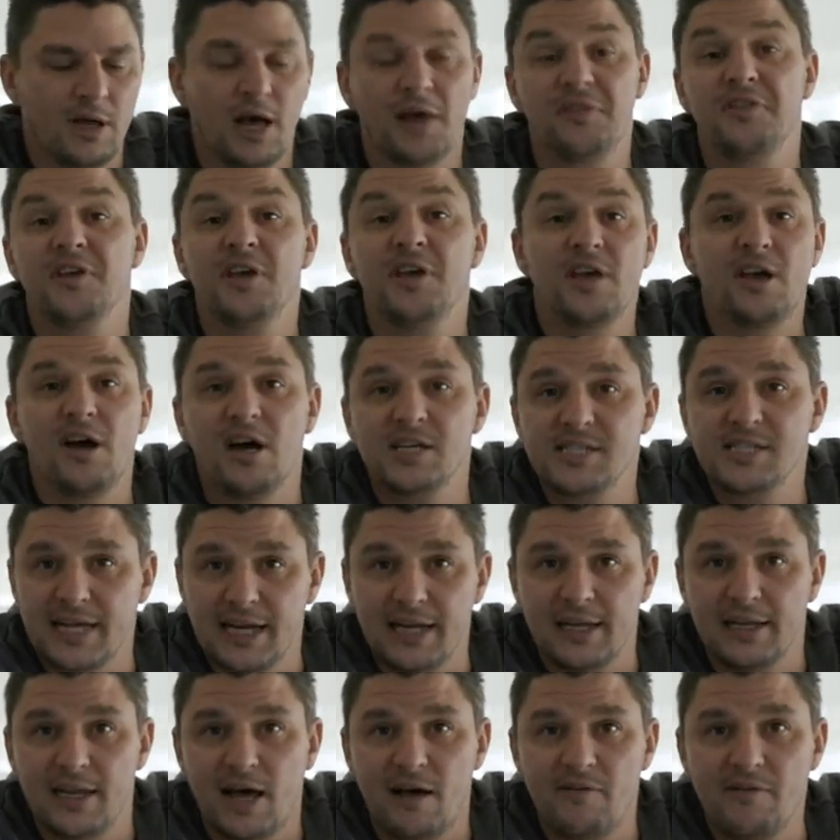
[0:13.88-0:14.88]
I think you guys are
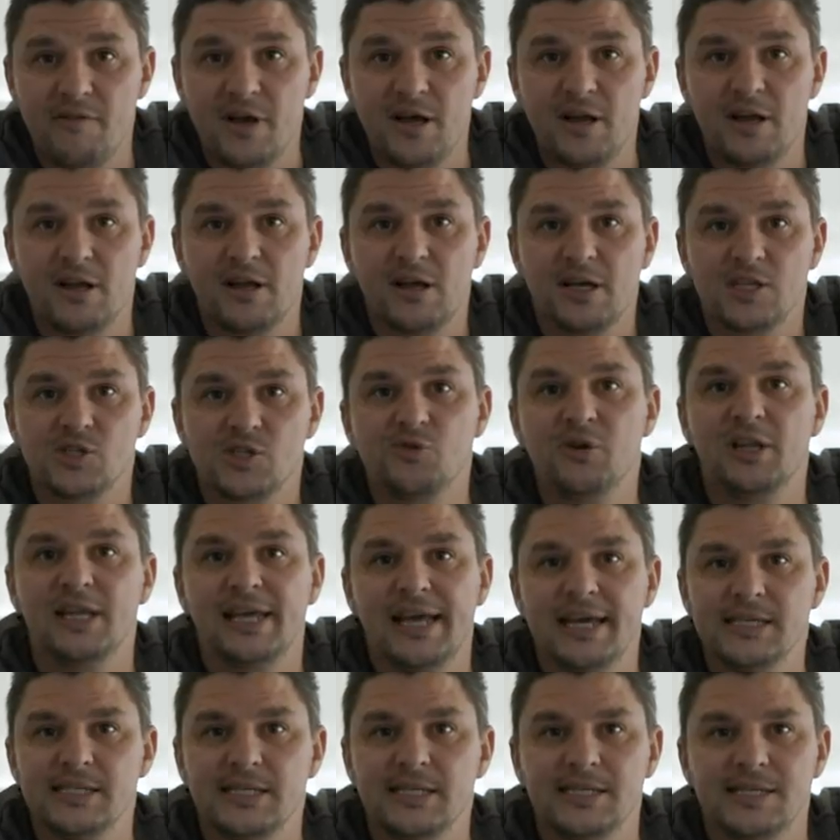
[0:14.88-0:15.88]
going to love it. It's
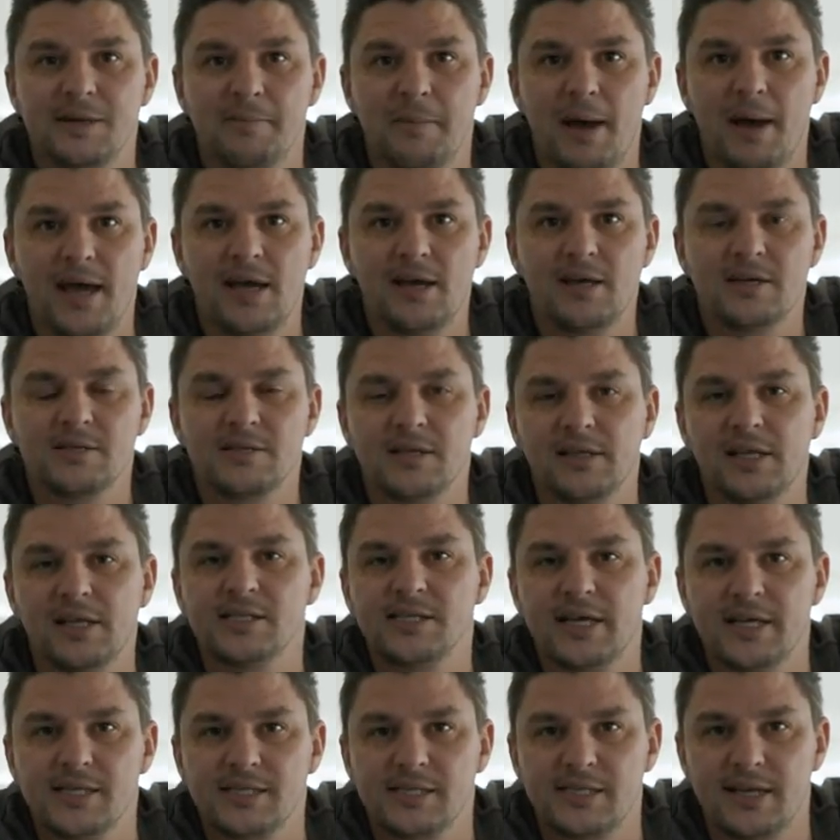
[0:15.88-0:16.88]
really easy to make, so
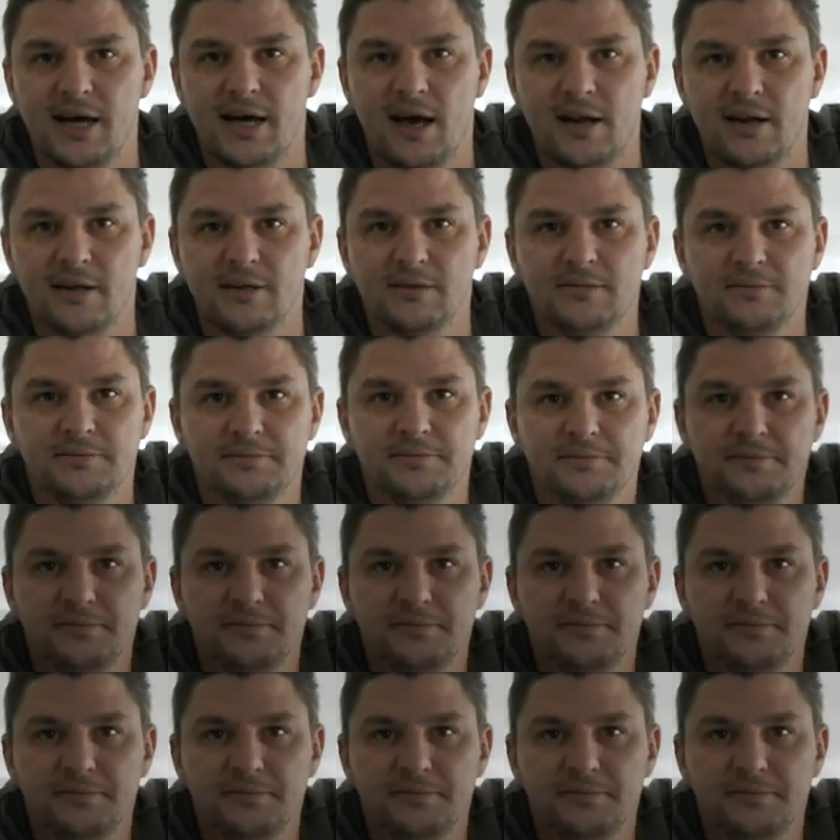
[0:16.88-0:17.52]
let's get started.